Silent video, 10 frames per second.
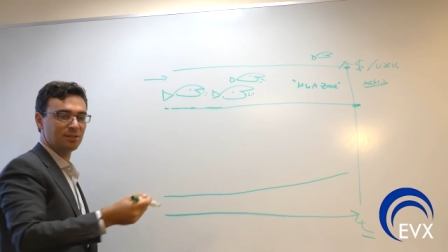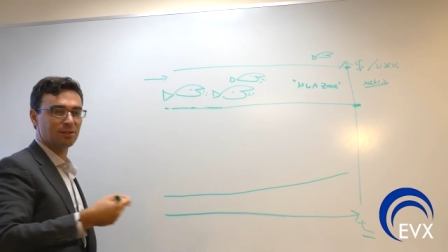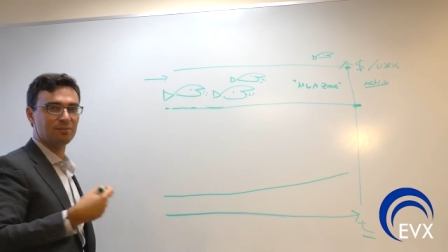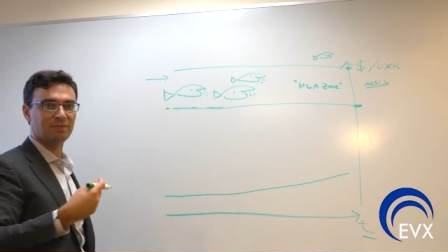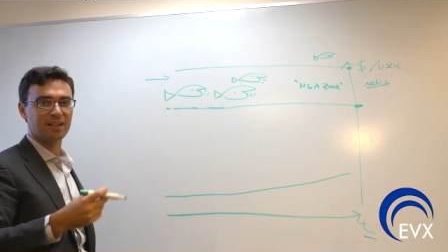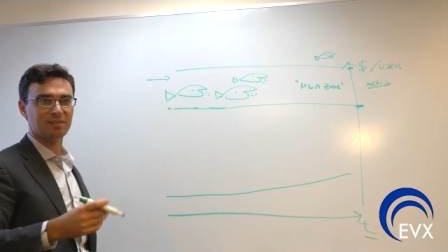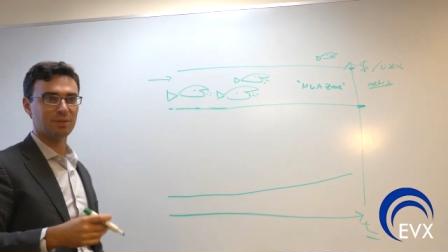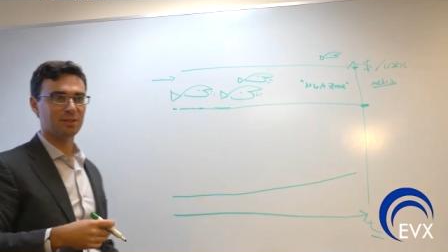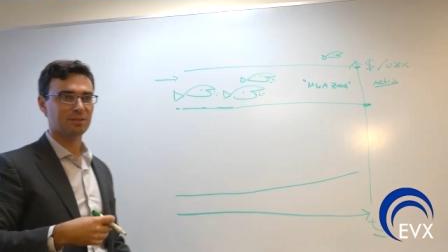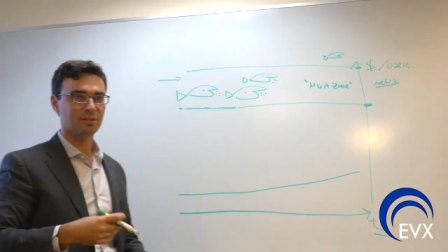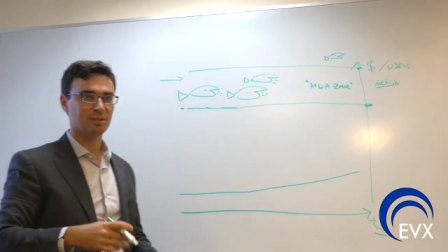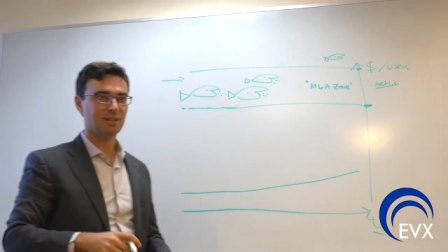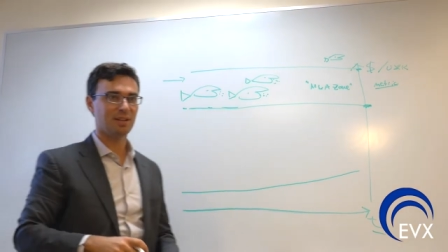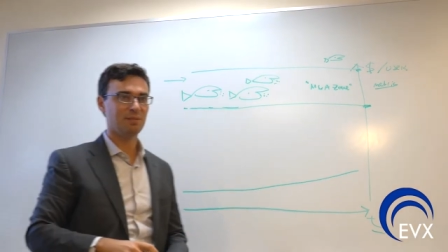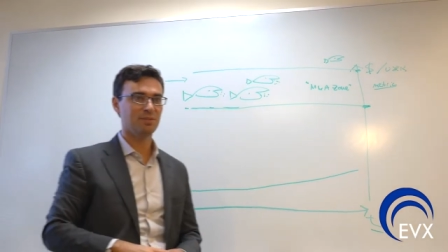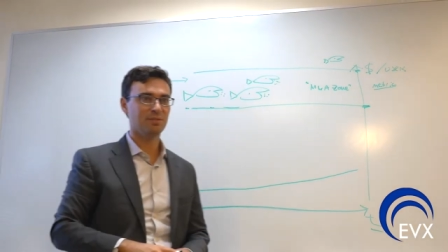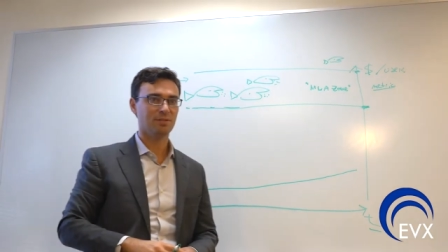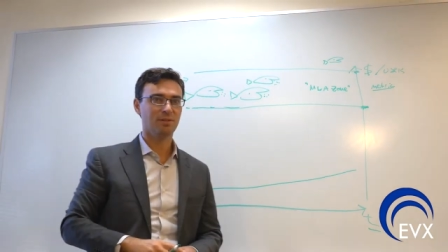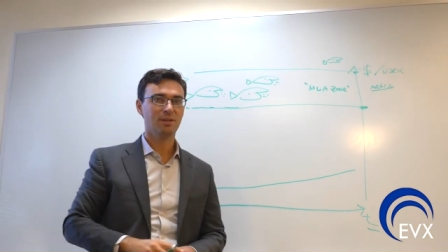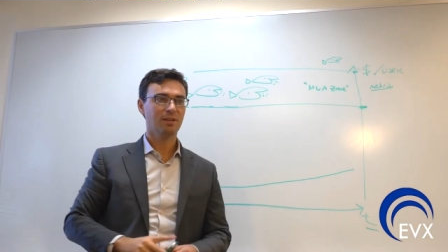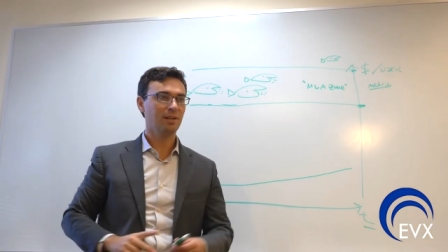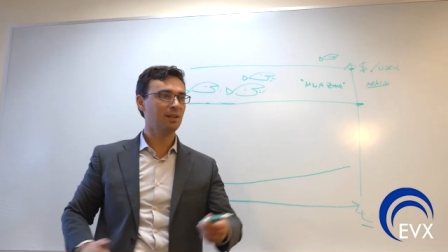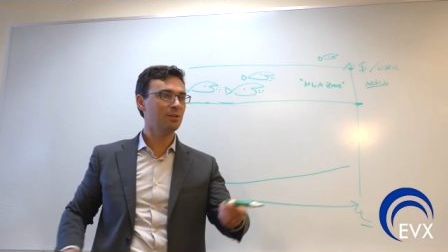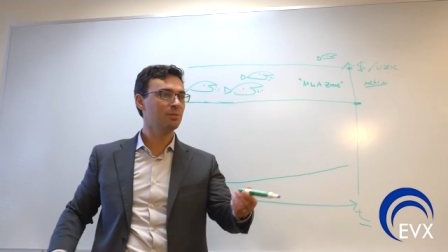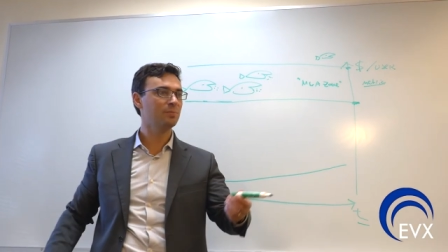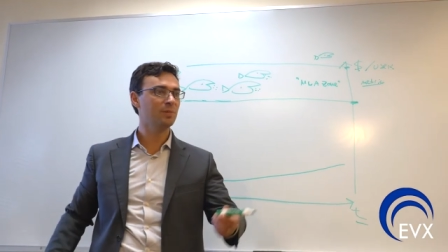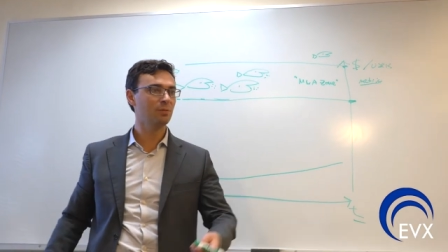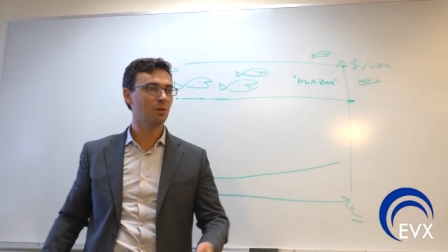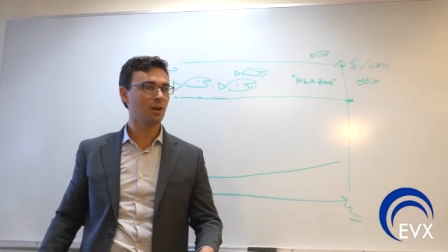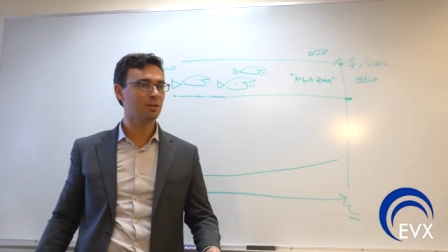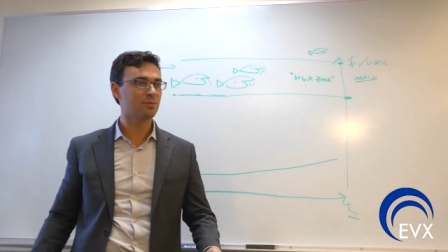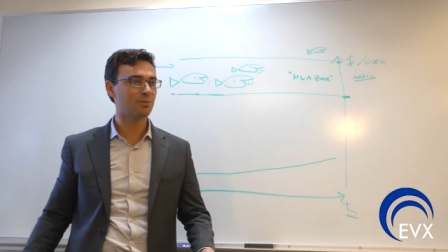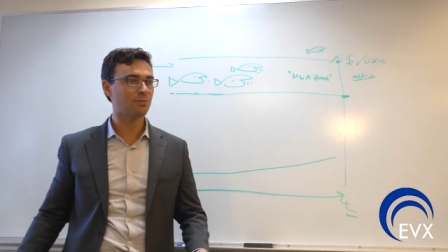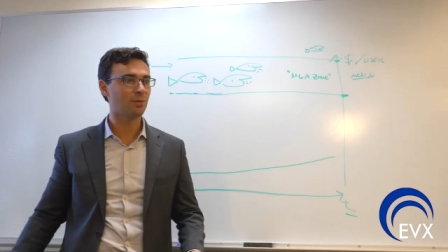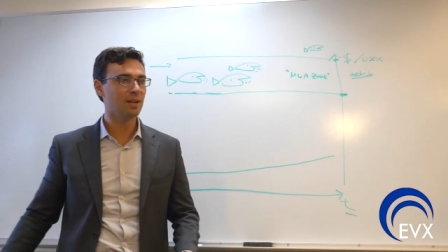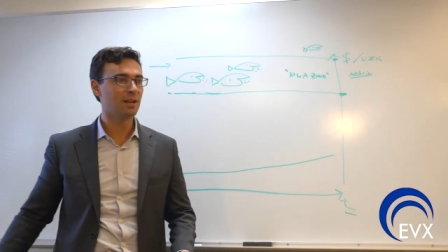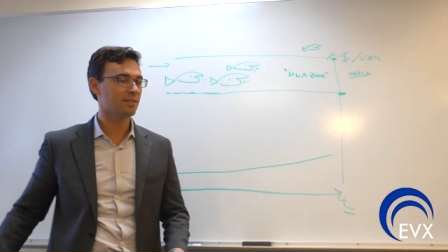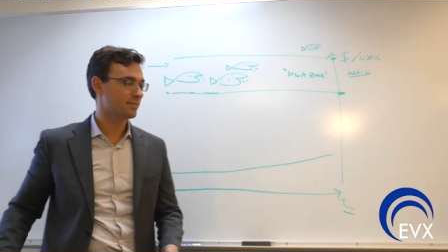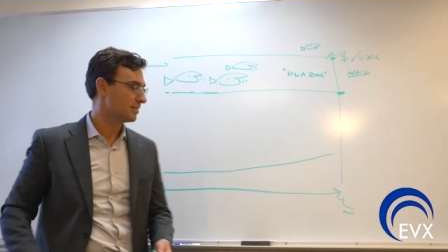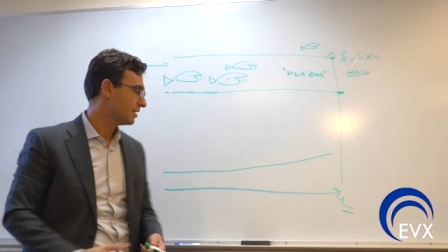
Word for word: your investment, it's your time, it's yeah. your, like you've been working this for four years.